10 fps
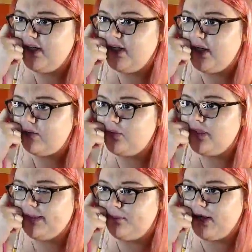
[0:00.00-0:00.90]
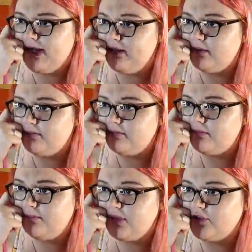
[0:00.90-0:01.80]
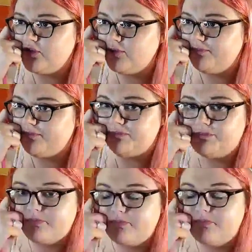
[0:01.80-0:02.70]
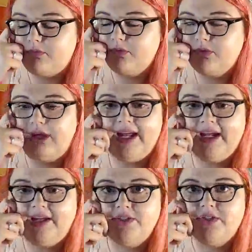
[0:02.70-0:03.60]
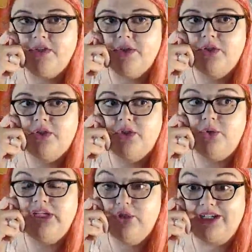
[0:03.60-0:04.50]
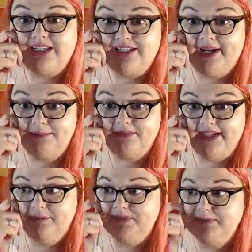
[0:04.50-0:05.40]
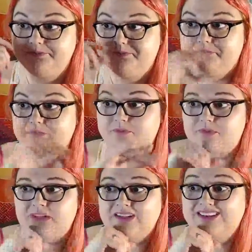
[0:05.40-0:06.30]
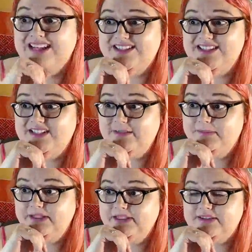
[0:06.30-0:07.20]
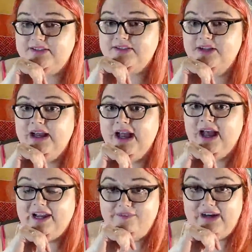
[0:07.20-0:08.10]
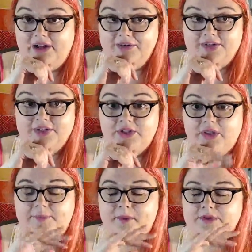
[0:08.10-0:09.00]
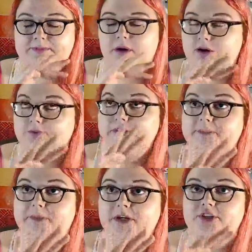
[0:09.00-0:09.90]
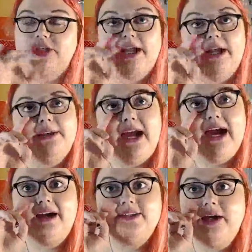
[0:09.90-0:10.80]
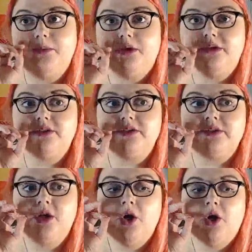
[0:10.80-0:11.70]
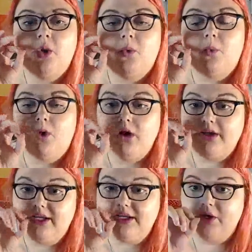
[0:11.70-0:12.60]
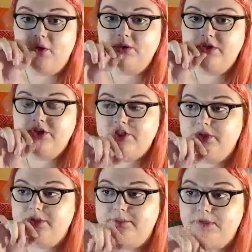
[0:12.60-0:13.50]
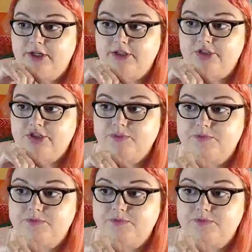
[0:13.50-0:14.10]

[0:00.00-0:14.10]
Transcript: a really bright bush, and you can look at the timestamps. Less than 10 minutes, I found the most perfect bush. And as I was walking over to the bush,